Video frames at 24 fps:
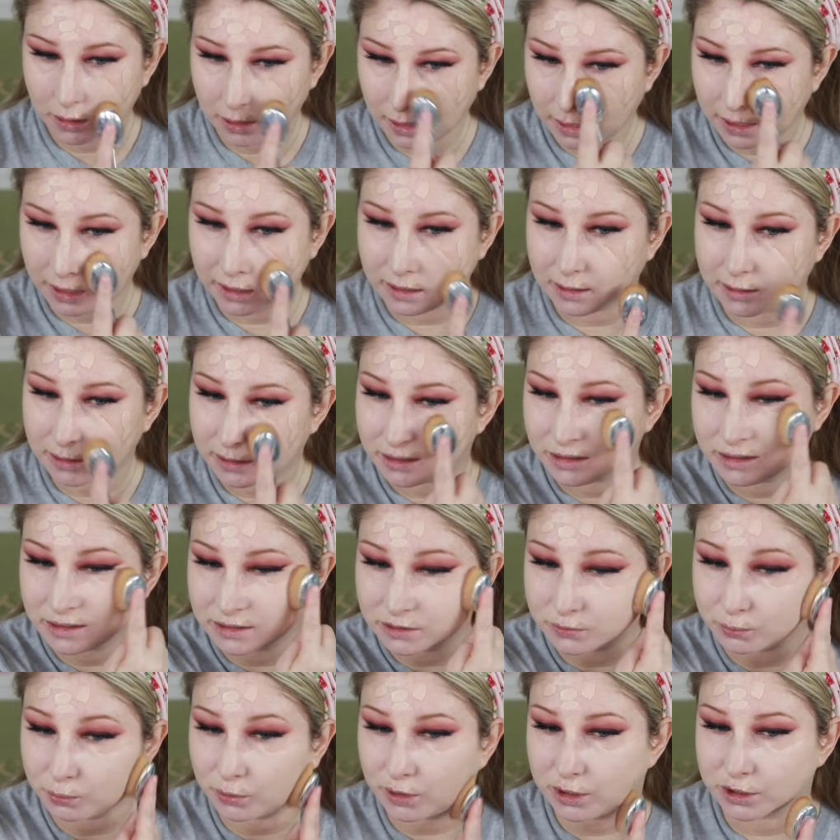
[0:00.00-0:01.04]
And
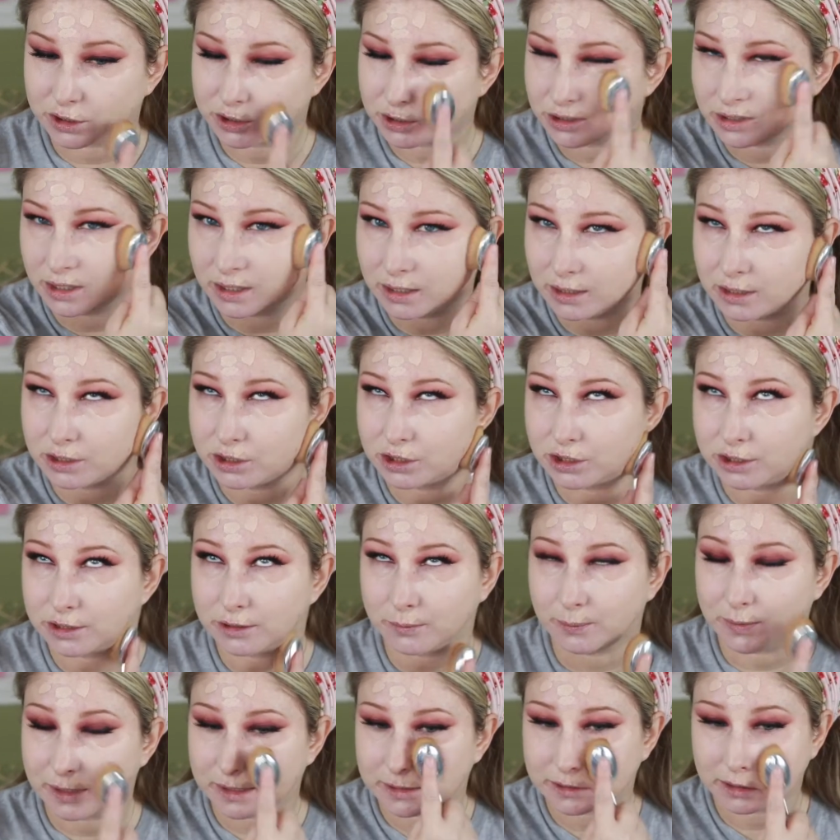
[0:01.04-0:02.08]
this brush, like, it's just
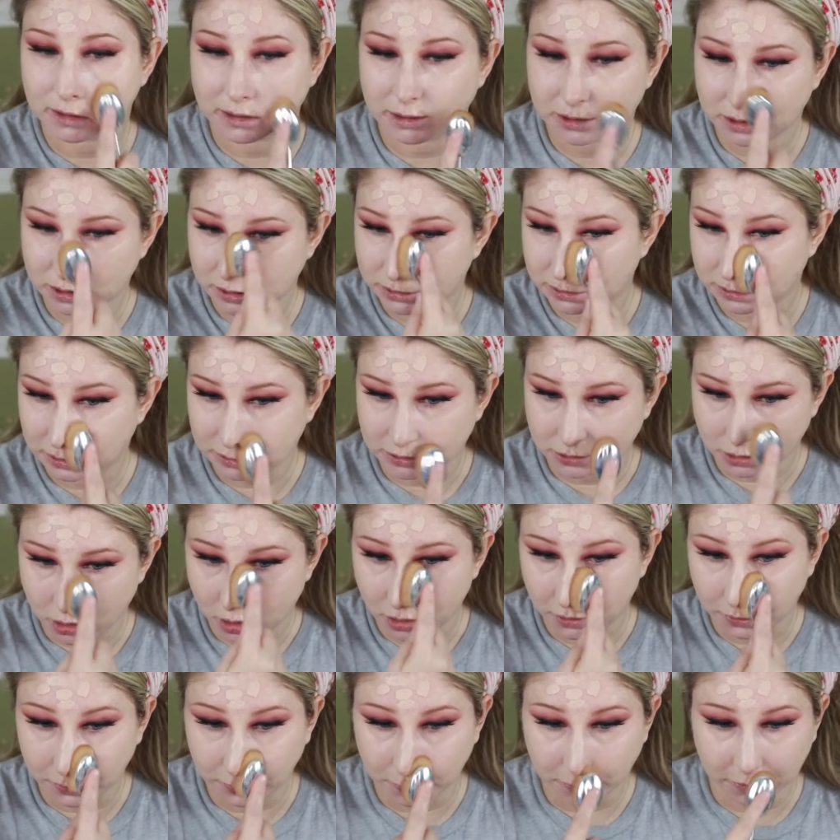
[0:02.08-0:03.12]
amazing. It just does
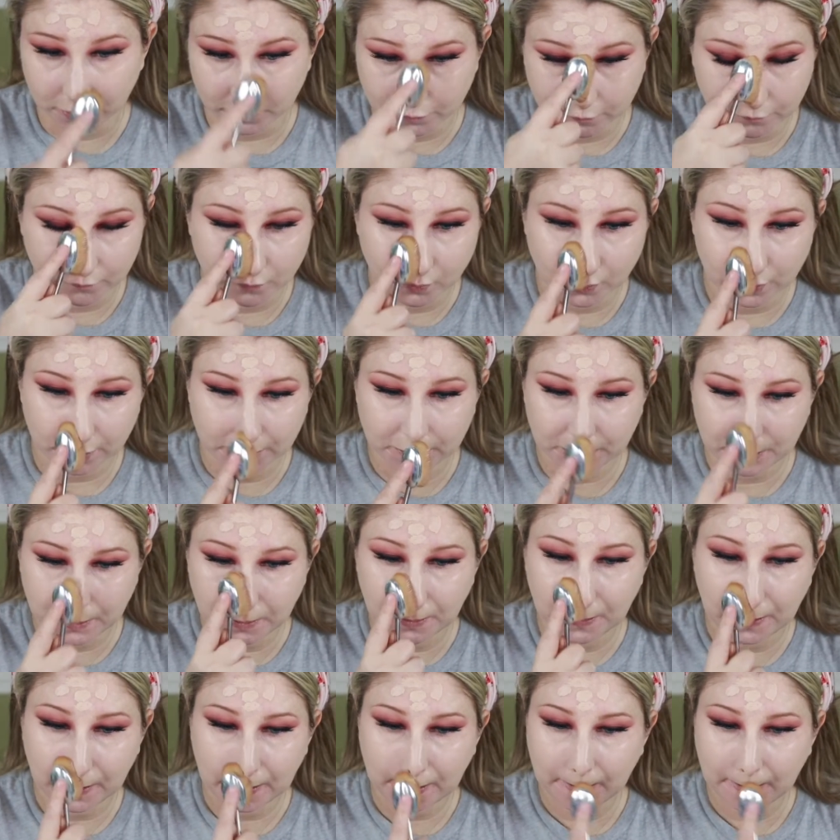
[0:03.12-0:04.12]
all the work for you.